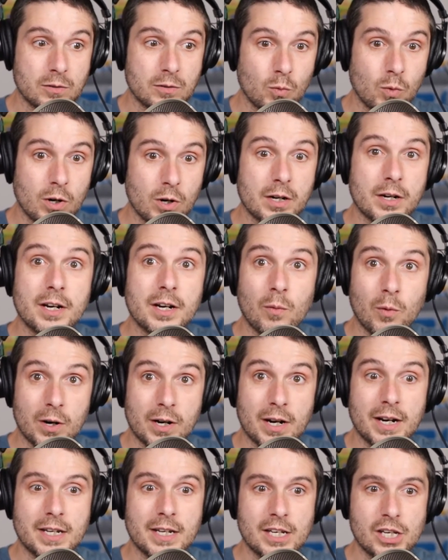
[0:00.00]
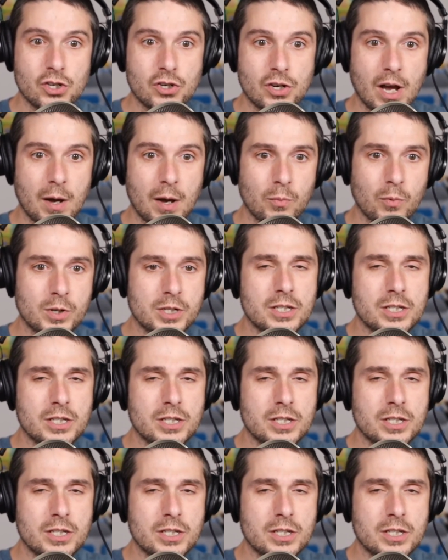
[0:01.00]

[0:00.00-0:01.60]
work, and I work on eShop, which is a